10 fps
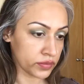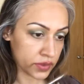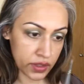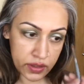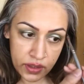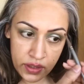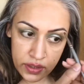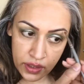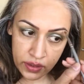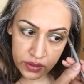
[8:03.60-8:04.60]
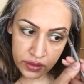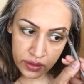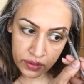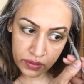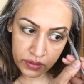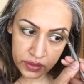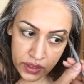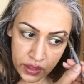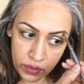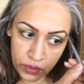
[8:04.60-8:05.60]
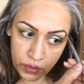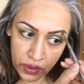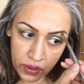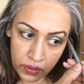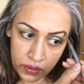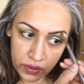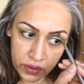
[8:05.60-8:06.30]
Just in the centre, I'm not going to take it all the way along.